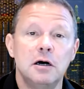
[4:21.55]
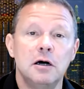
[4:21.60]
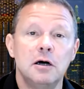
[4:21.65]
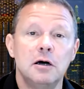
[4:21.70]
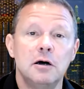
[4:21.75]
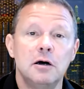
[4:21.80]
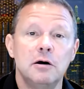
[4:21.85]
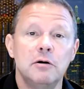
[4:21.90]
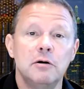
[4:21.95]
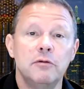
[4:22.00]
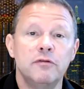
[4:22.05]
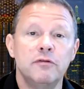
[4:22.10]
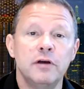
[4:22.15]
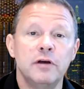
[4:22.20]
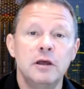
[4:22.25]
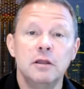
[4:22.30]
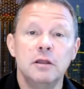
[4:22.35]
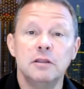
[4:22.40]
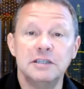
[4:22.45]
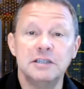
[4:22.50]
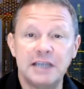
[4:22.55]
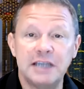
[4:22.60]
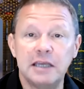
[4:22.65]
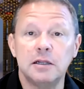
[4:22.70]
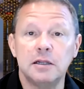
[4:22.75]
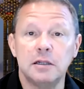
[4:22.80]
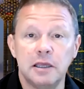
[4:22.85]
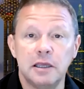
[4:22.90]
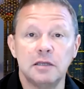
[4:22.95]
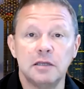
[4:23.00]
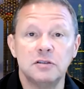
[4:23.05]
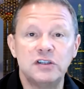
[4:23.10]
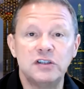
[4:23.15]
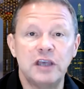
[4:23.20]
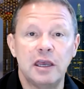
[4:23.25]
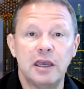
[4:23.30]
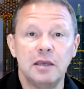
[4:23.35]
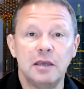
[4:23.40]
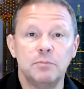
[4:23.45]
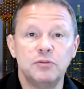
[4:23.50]
of the data
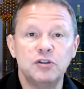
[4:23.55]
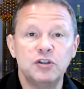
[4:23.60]
landscape.